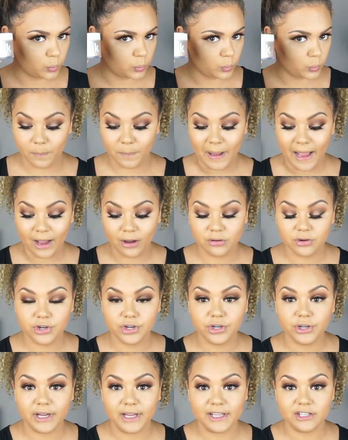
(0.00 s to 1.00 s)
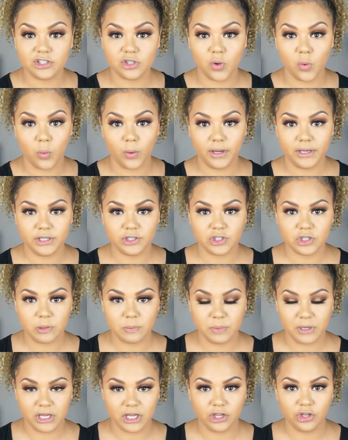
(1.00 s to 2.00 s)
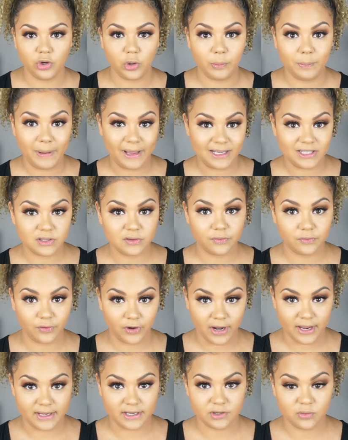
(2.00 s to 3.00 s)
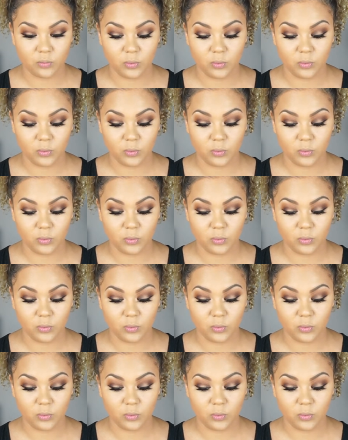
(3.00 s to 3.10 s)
So powder is going to be your best friend